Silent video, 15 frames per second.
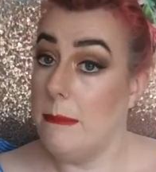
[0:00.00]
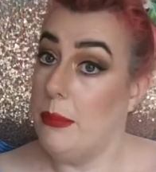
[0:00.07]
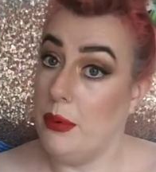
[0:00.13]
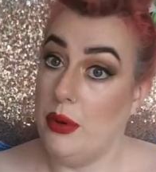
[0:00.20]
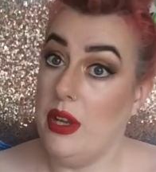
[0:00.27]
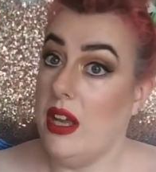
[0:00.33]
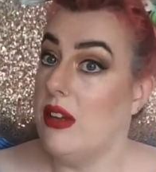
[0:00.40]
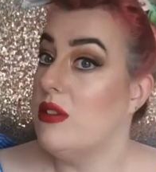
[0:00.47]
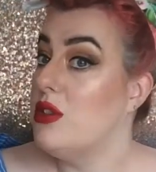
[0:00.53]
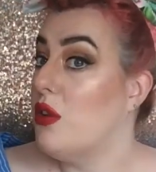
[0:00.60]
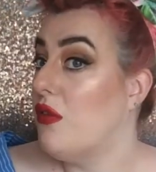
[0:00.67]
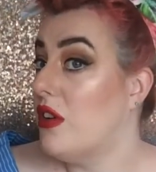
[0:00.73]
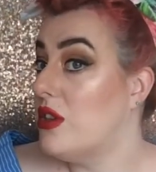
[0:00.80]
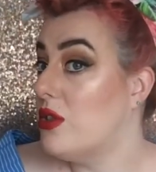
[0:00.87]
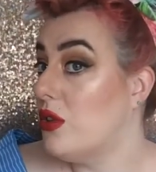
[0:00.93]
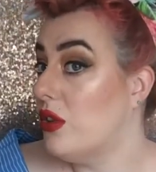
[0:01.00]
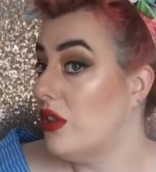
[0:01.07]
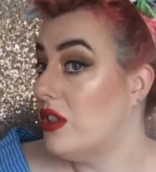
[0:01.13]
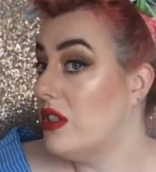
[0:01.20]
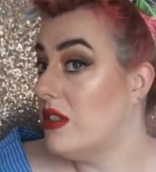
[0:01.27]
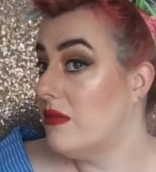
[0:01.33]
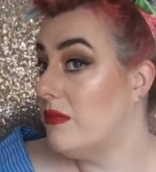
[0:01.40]
But yeah, so far so
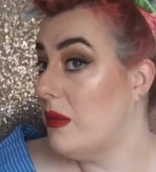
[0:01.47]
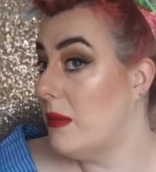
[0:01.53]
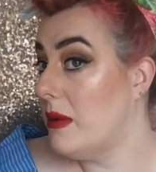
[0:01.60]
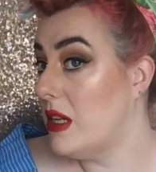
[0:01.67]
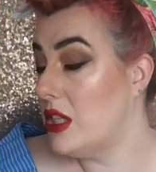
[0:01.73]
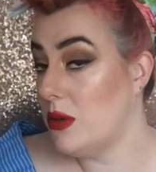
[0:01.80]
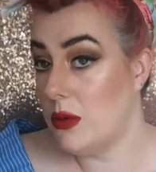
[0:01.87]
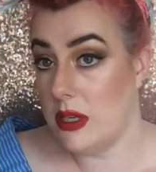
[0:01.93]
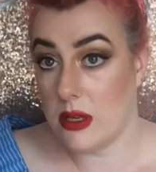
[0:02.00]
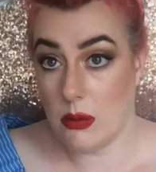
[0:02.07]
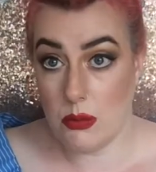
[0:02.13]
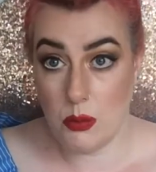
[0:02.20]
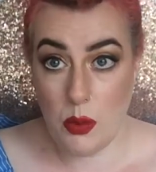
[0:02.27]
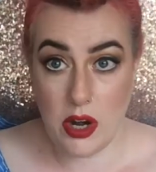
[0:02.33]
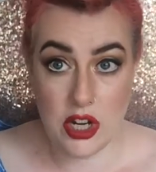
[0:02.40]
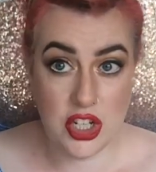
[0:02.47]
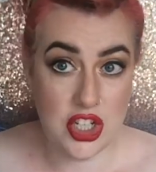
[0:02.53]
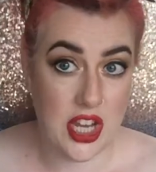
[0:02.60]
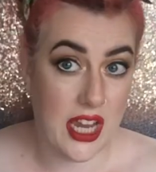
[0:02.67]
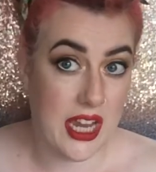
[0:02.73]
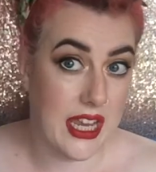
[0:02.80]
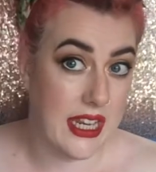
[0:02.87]
good. Maybe I'll do a little wear
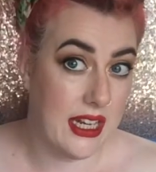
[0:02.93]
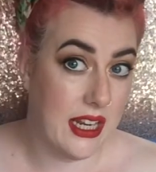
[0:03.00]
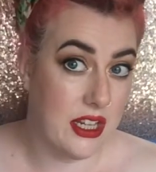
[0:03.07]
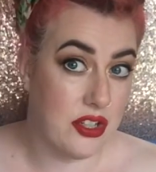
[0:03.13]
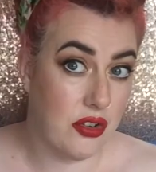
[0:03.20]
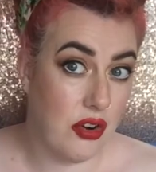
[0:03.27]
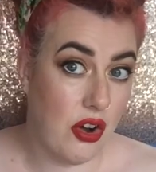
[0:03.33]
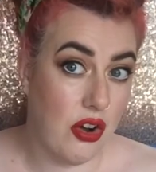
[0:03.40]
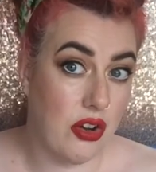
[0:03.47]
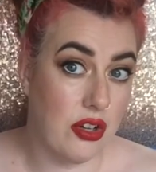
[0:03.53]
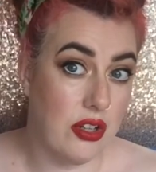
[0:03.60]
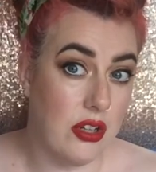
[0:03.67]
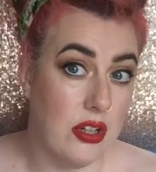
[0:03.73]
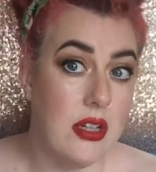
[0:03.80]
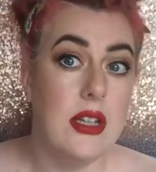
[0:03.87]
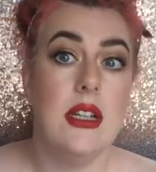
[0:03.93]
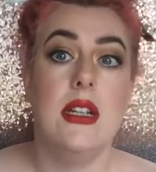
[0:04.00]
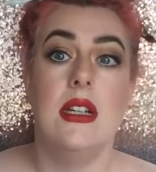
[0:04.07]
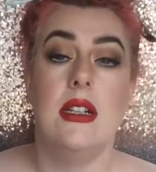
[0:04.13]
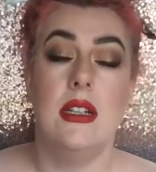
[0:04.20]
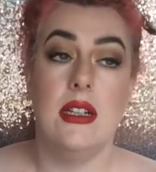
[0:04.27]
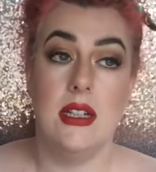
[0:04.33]
check-in later on.
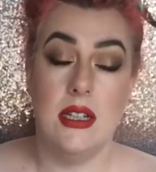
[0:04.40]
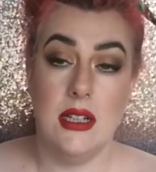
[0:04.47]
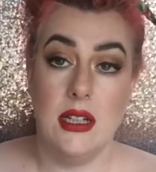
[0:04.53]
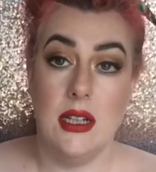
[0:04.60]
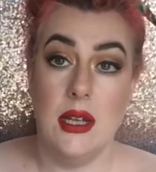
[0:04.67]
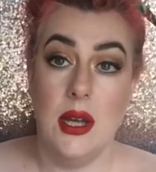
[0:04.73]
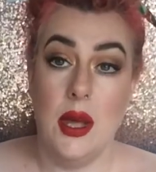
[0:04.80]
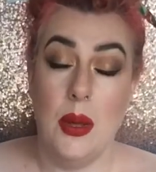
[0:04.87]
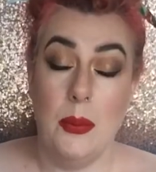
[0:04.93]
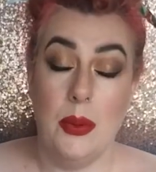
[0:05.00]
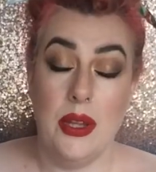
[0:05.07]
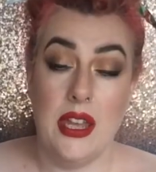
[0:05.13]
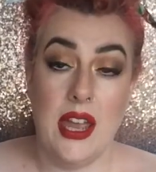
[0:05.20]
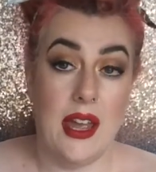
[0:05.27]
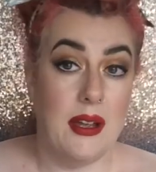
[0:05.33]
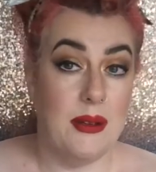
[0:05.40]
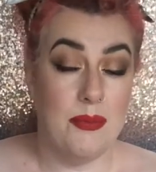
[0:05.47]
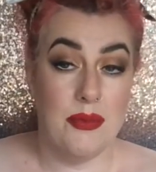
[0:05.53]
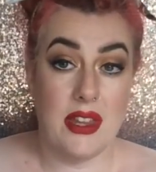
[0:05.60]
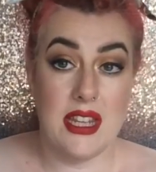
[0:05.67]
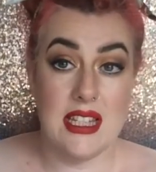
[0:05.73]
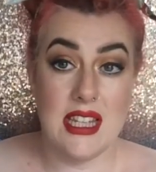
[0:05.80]
But yeah,
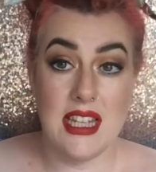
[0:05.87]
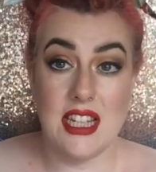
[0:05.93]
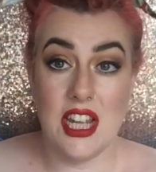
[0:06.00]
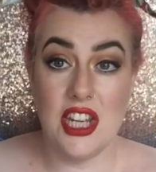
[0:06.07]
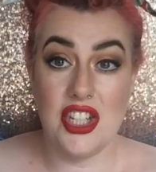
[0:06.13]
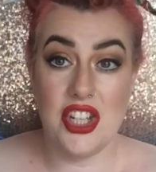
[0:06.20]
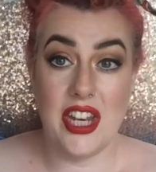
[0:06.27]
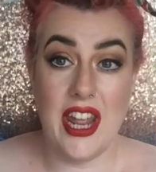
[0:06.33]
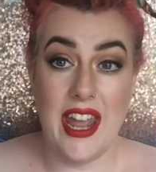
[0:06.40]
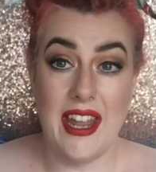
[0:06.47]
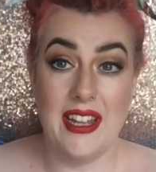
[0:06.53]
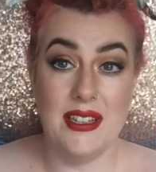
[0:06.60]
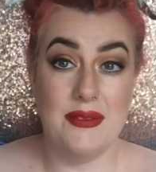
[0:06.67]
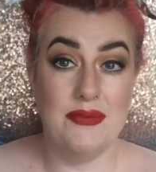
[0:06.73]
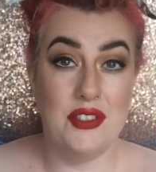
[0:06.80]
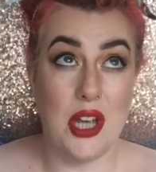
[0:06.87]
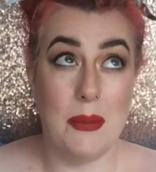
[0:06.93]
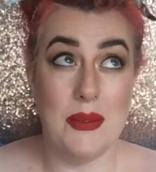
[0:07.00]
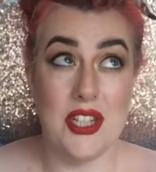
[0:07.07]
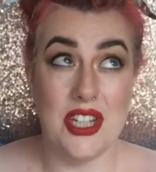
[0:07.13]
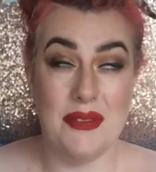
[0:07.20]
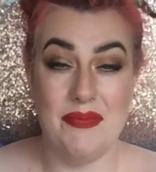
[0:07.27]
that is it. Sinead,
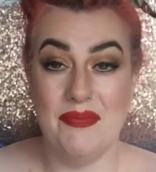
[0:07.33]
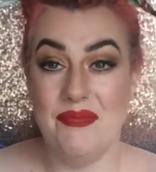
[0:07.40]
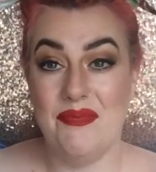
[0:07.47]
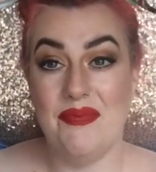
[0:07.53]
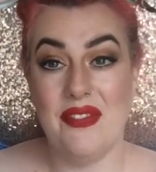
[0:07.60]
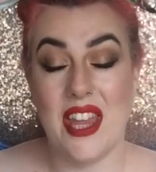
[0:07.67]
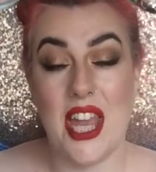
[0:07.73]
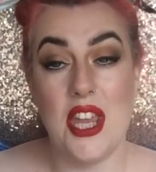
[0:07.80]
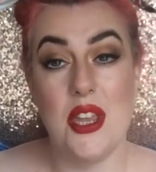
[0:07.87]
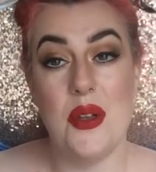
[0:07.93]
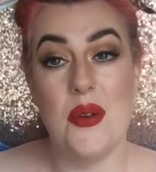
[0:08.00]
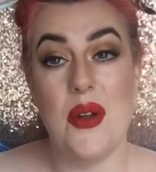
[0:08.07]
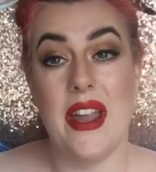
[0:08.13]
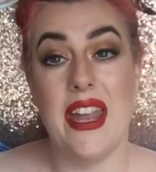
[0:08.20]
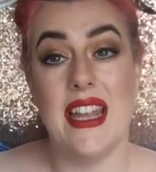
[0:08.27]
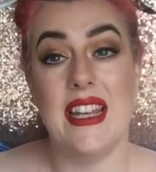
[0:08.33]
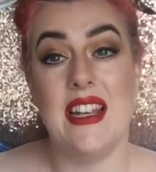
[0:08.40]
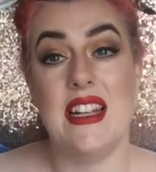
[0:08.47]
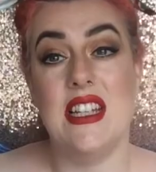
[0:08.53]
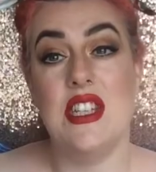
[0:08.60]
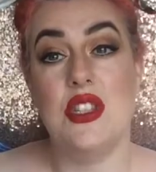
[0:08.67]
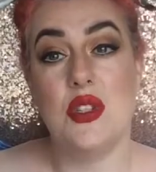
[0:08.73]
job done. Thank you again
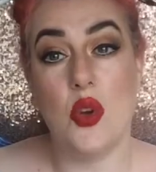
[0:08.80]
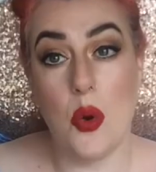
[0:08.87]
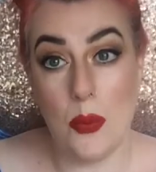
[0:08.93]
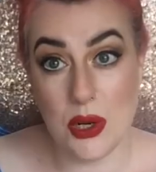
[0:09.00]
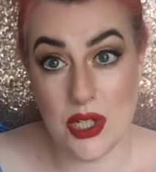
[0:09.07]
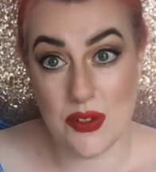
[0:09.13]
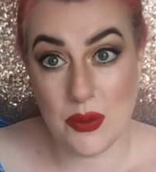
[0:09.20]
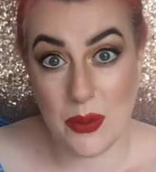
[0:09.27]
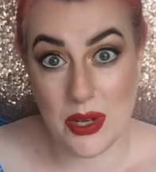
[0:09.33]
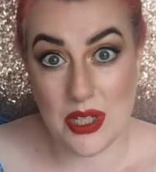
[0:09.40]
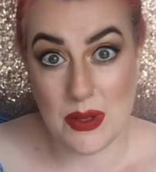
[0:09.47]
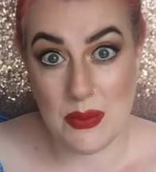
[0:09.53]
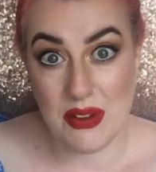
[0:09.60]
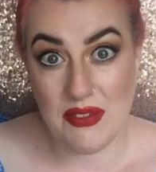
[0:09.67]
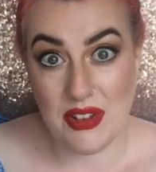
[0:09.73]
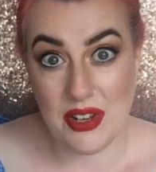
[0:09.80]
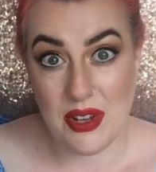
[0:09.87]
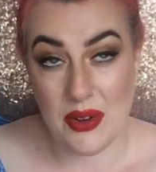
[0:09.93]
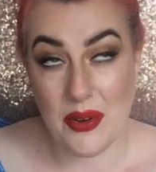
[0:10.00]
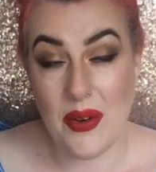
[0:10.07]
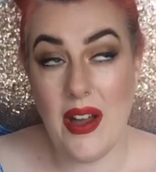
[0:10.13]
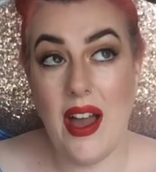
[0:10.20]
guys so much for watching my
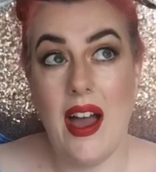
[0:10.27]
video.